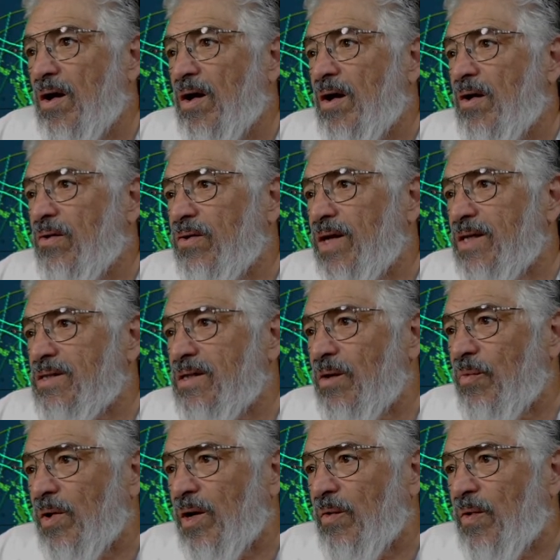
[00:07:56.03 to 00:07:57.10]
Oh, that's not
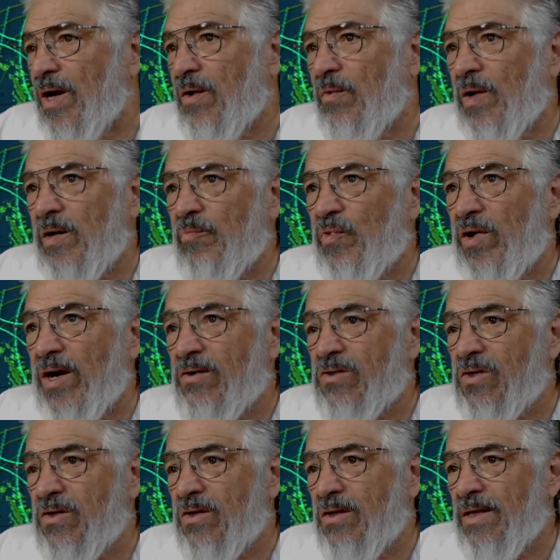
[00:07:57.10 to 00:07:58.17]
what I want. I want a browser.